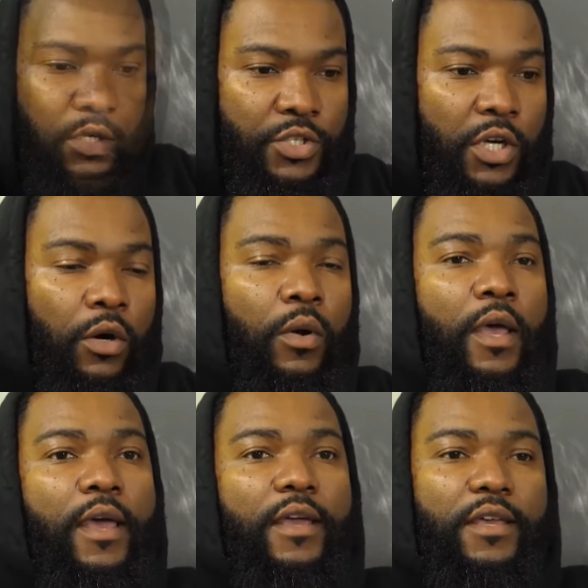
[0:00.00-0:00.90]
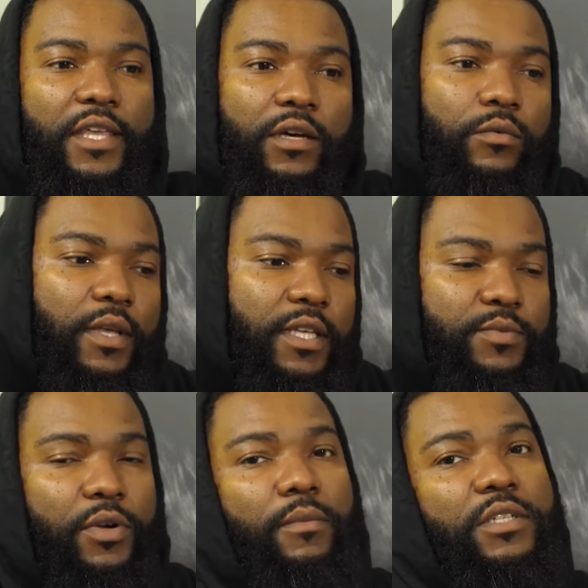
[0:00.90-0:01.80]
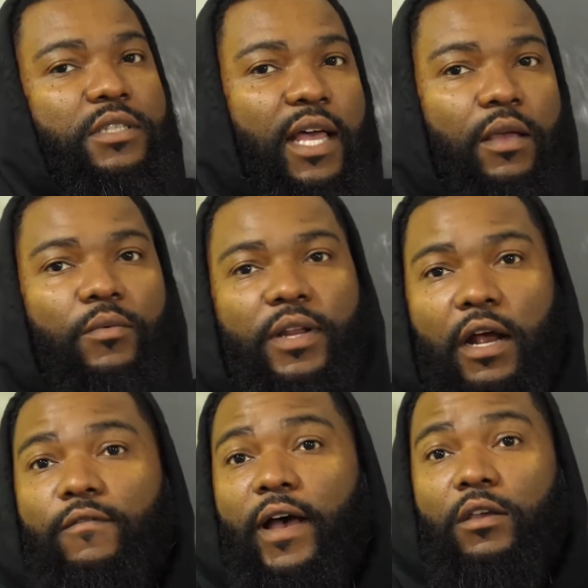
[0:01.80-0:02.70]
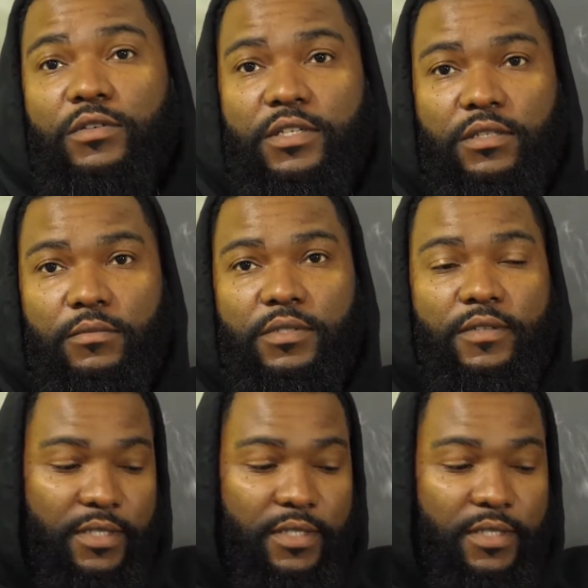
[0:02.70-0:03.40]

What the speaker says: So guilt is pretty much aligned with our value systems.